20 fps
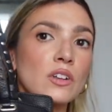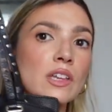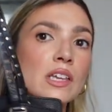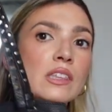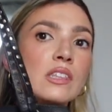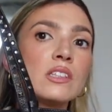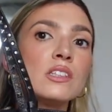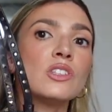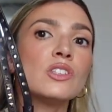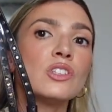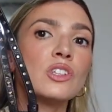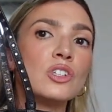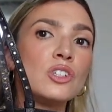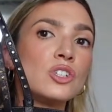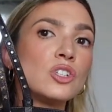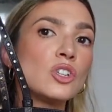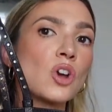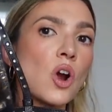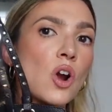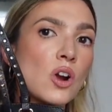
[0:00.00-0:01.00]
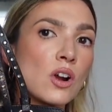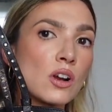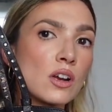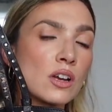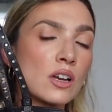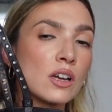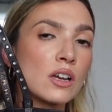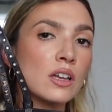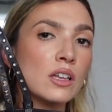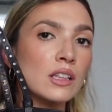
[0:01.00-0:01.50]
Like this is a
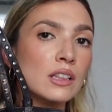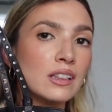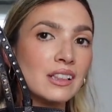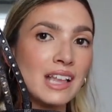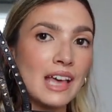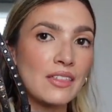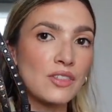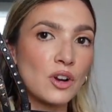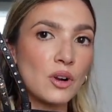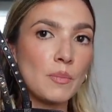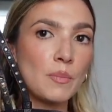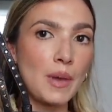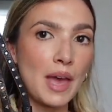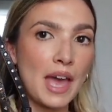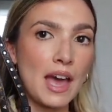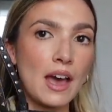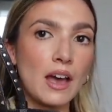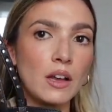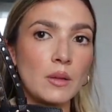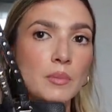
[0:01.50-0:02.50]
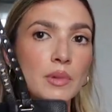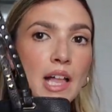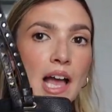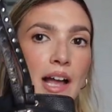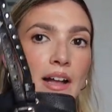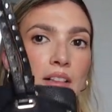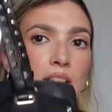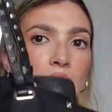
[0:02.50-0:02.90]
dark leather bag, black